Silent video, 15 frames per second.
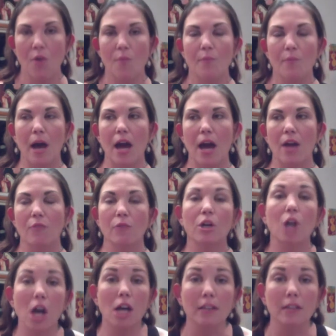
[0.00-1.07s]
But
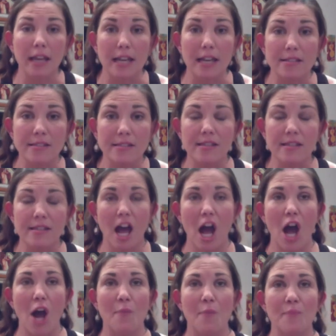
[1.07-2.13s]
regardless,
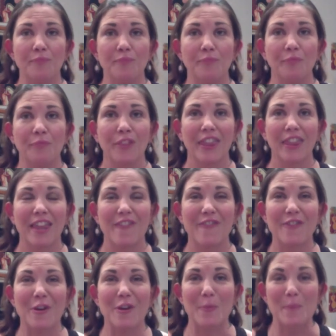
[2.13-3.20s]

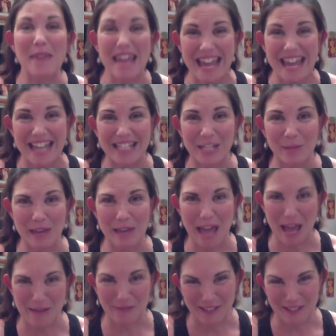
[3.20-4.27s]
for me to be
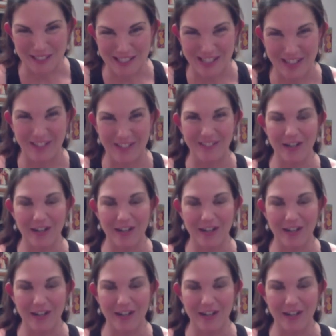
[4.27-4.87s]
able to,